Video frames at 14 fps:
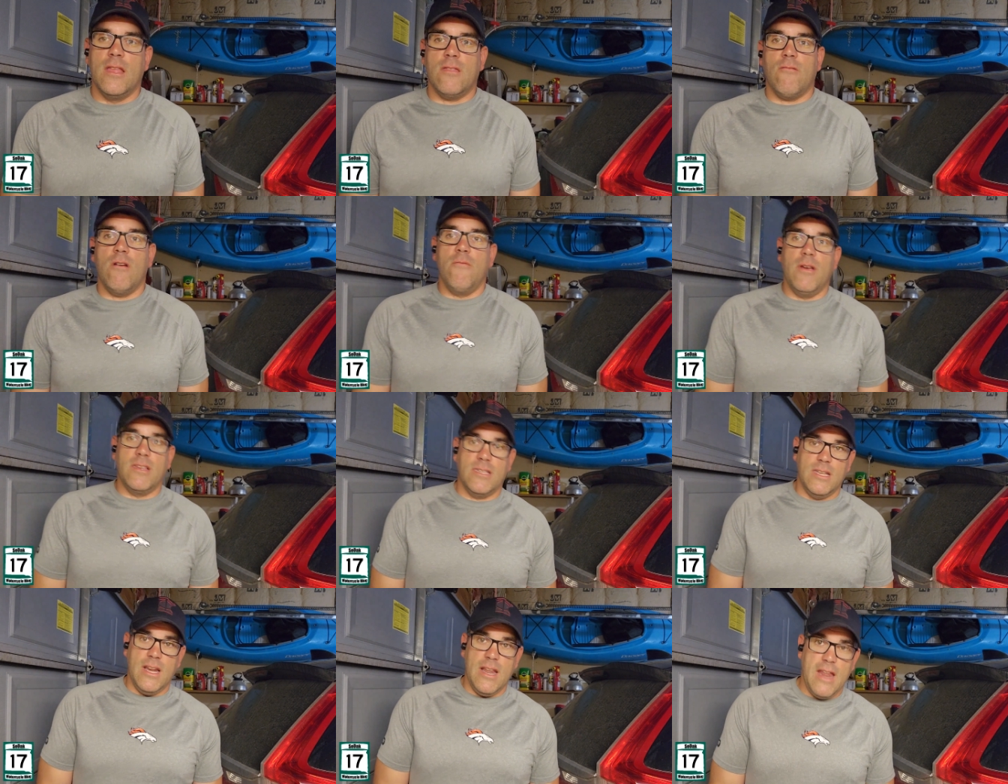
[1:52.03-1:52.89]
three
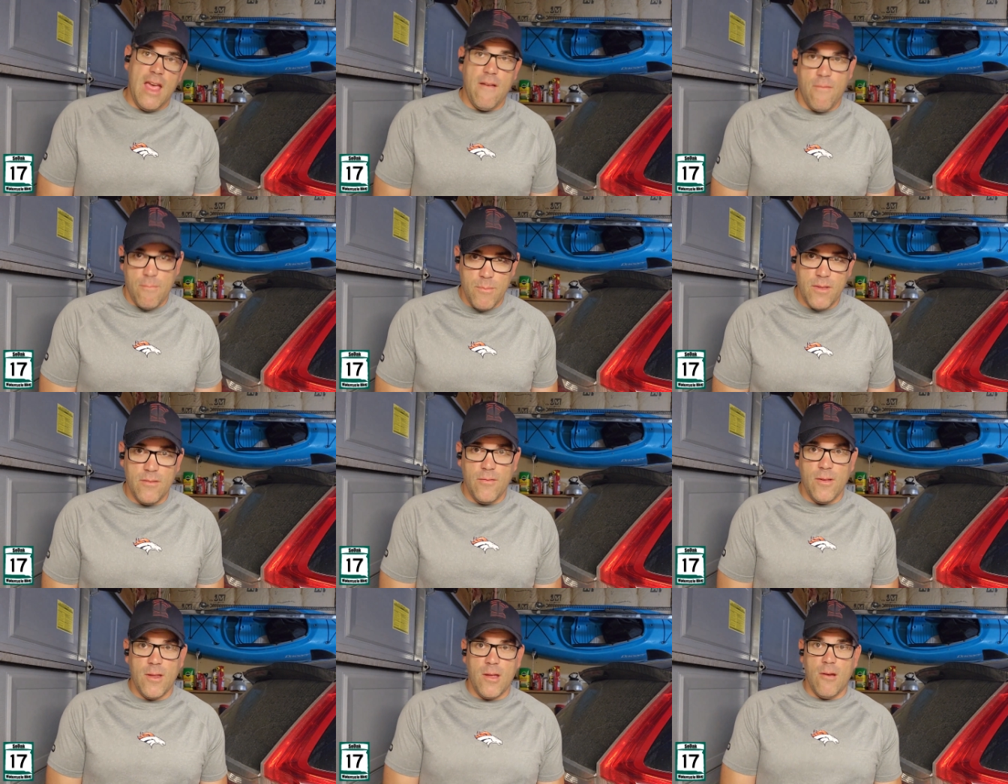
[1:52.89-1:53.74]
weeks and a day from this
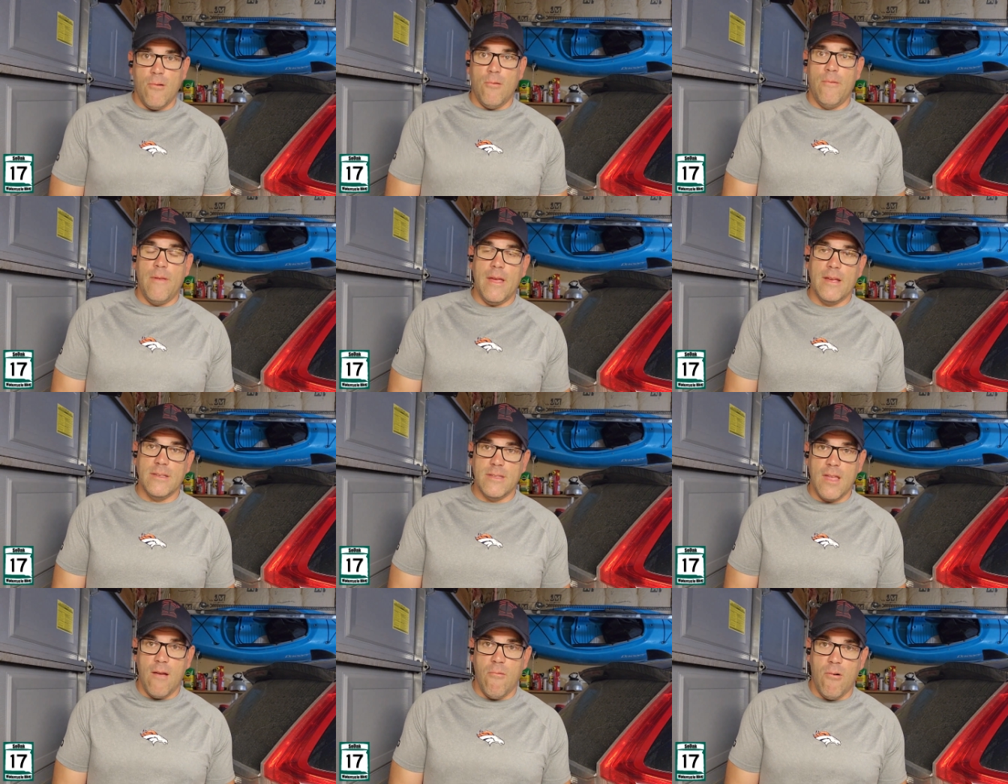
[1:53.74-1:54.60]
video is
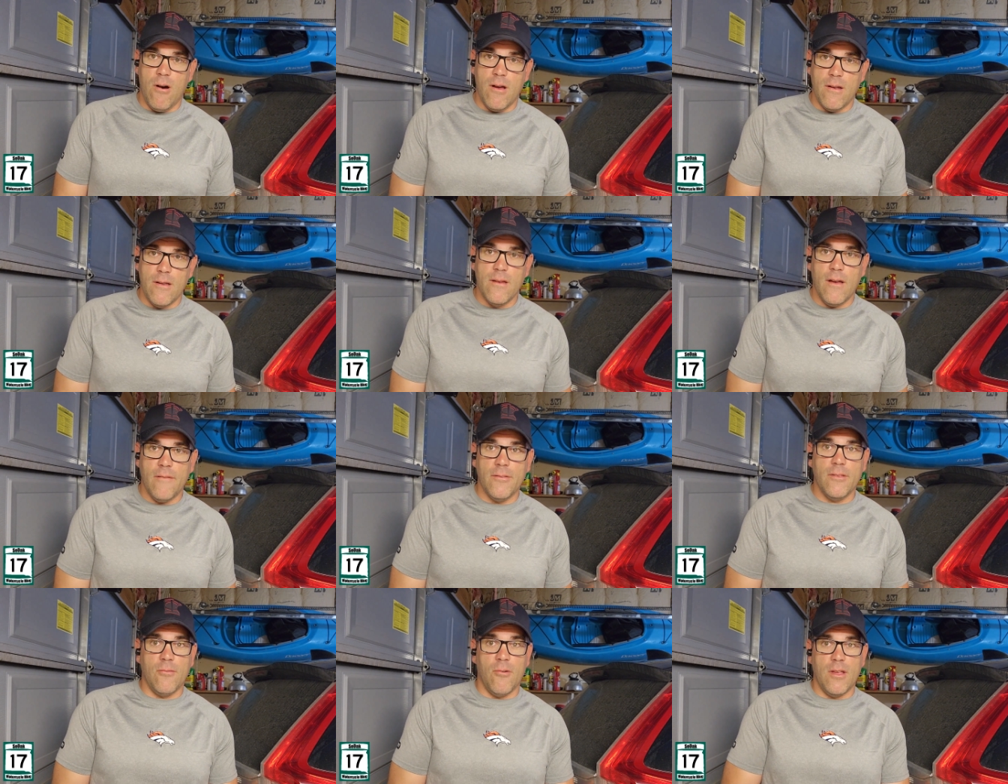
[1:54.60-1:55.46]
day one of
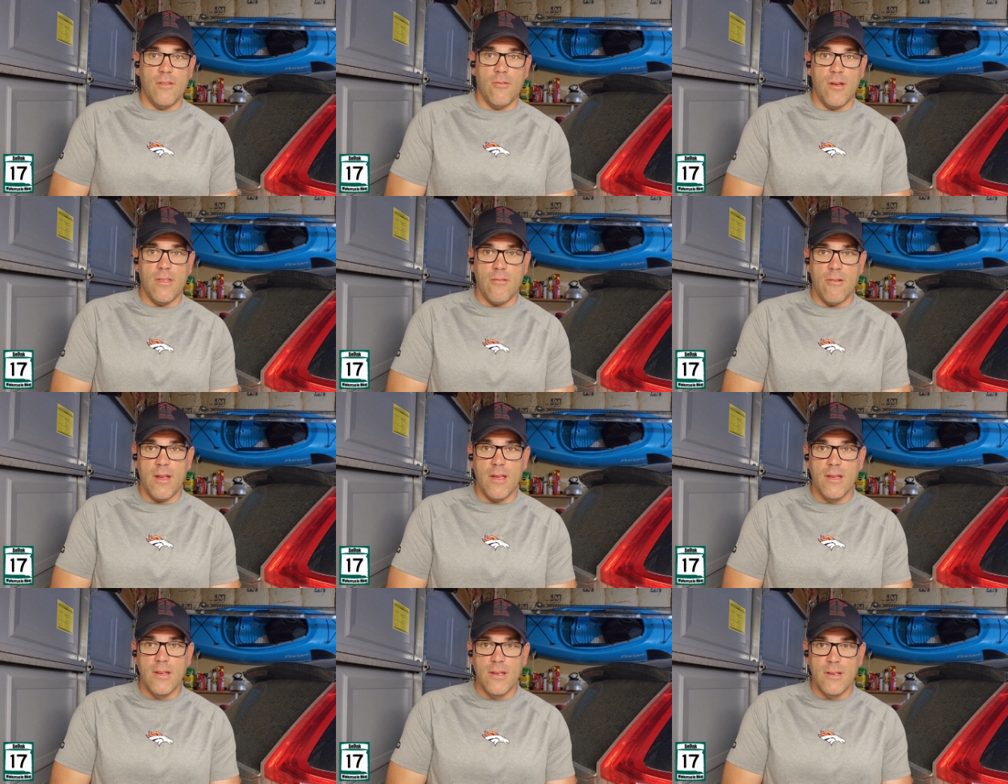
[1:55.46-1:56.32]
the
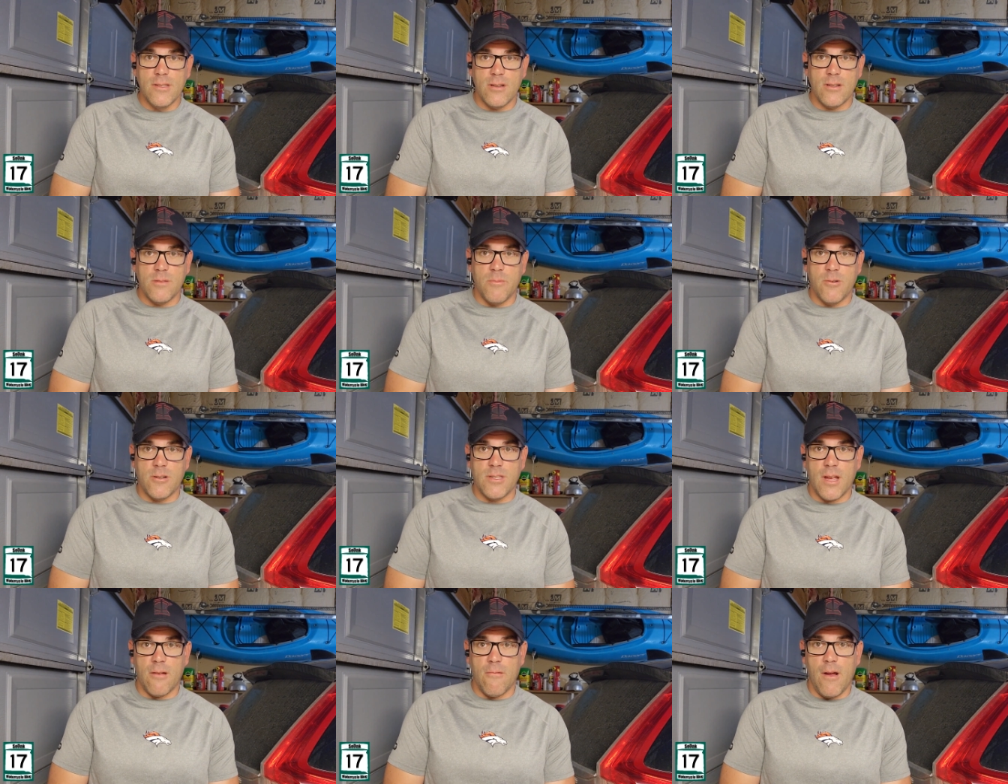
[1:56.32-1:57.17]
2023 Sturgis
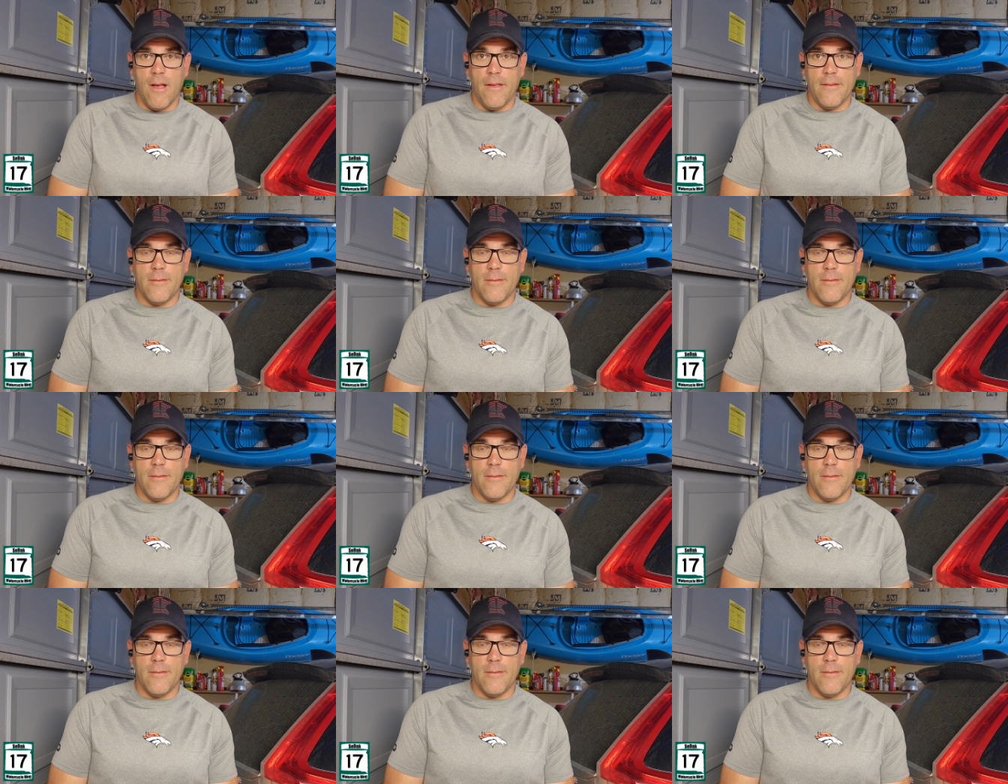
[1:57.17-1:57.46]
Motorcycle Rally.